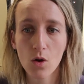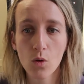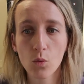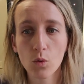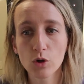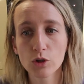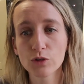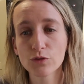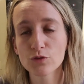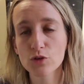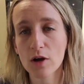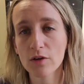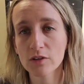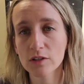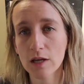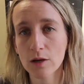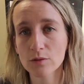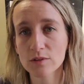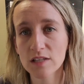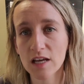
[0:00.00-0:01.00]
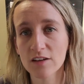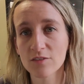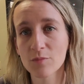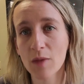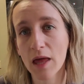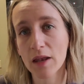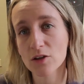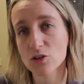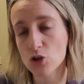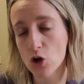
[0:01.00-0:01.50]
or you've traveled outside of
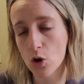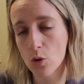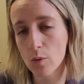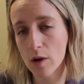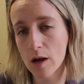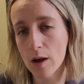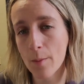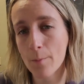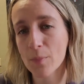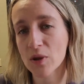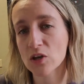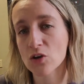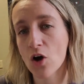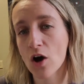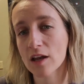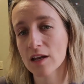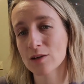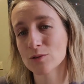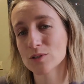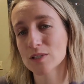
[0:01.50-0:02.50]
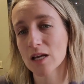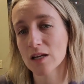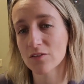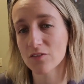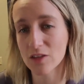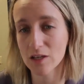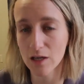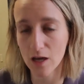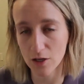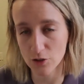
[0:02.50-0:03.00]
Manitoba but not outside of
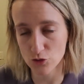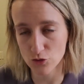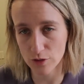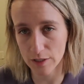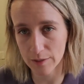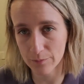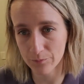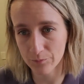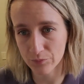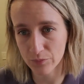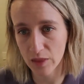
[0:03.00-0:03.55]
the country.